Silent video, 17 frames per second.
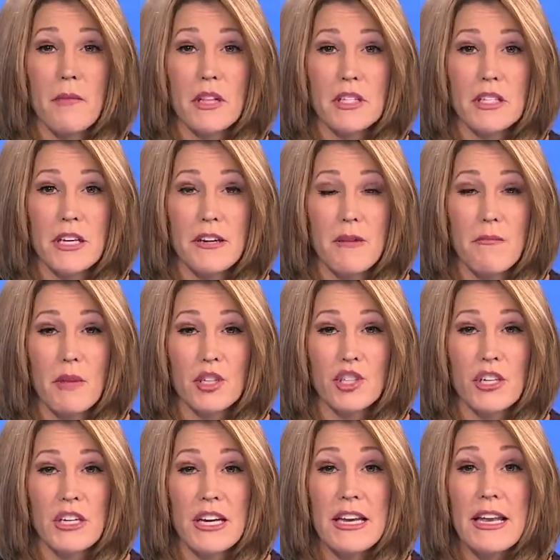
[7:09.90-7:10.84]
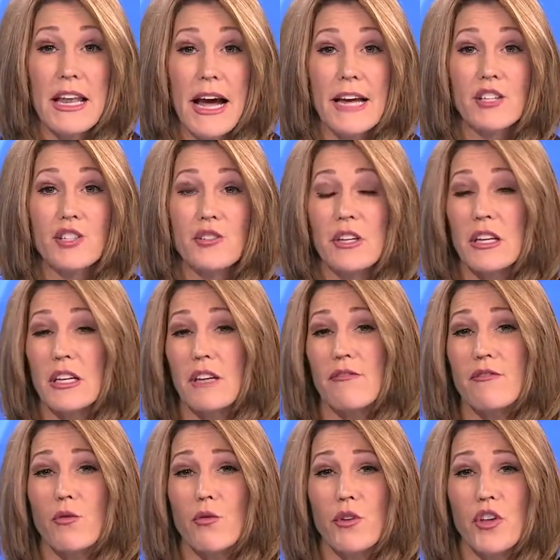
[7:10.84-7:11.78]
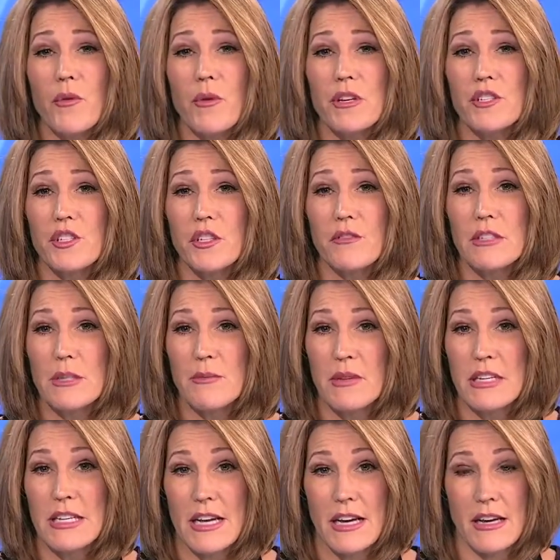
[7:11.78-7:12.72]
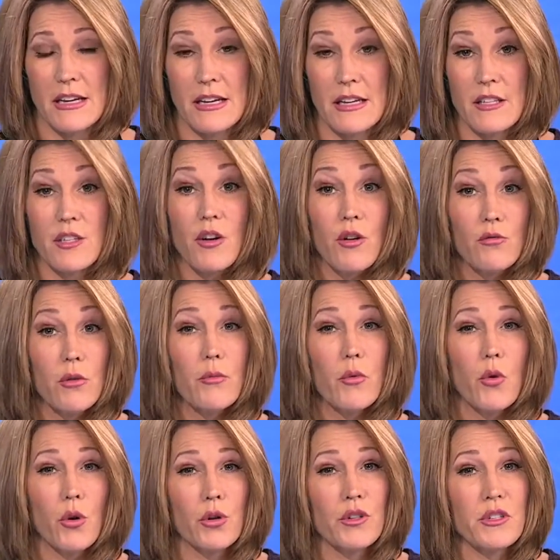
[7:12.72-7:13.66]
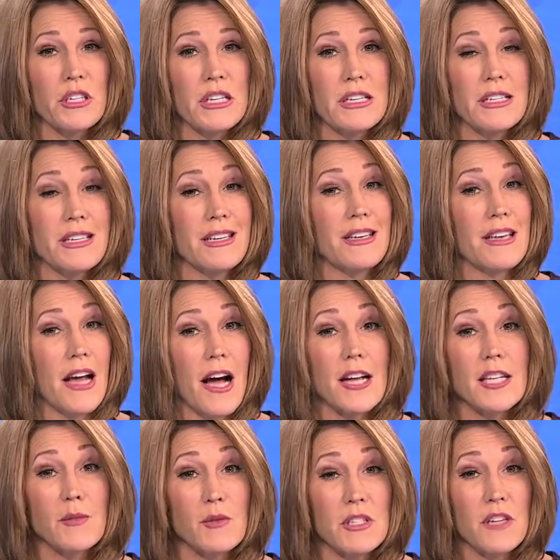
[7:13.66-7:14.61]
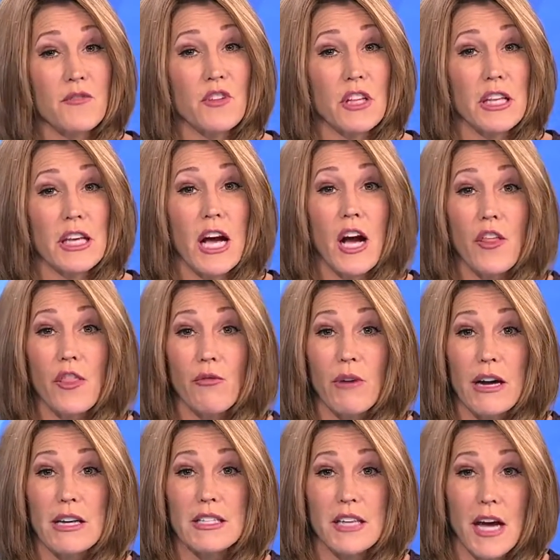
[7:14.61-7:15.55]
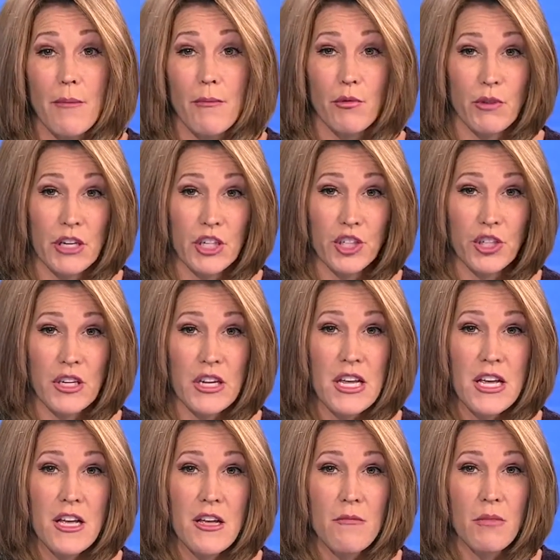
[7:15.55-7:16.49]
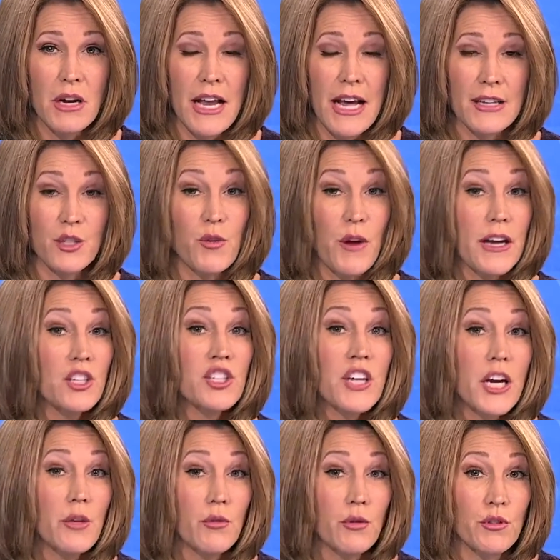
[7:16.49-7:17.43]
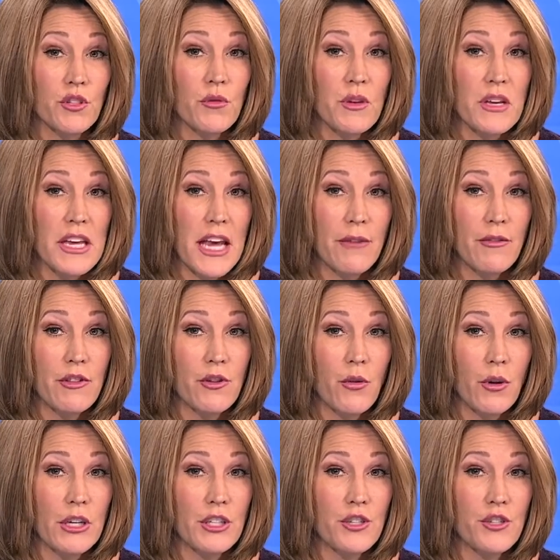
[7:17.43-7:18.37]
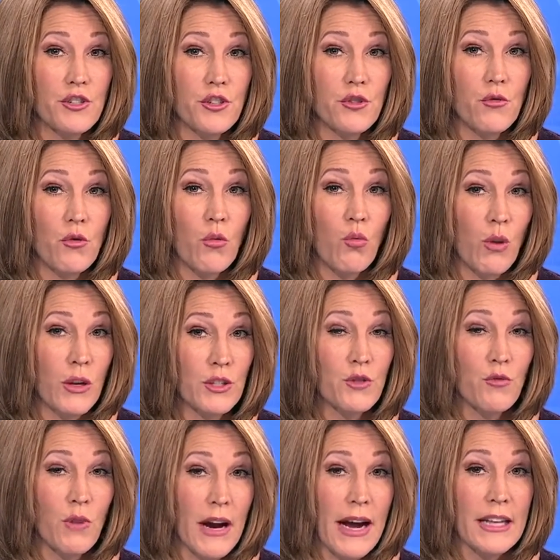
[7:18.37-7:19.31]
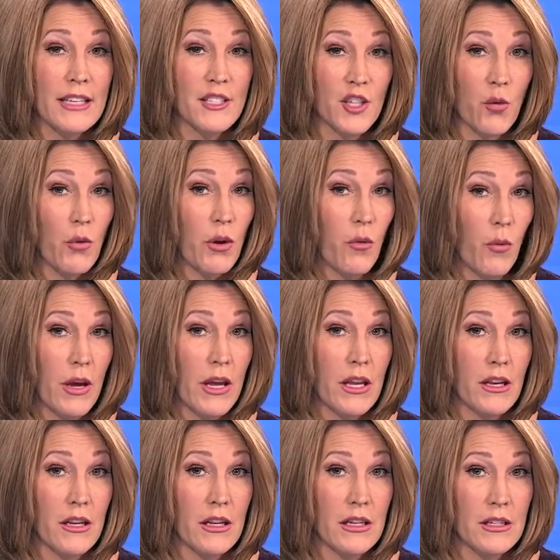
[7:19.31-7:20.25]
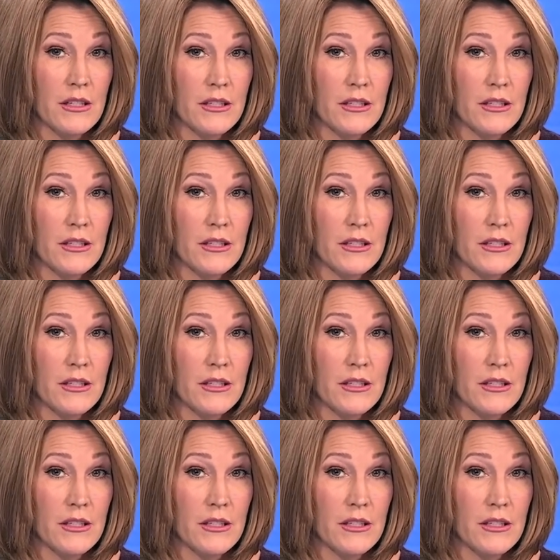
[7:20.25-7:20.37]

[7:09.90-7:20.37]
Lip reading: a military mission in Niger that left 4 U.S. servicemen dead. He told reporters he did not specifically authorize the operation, but has great generals who he gave authority to do what's right, so we win.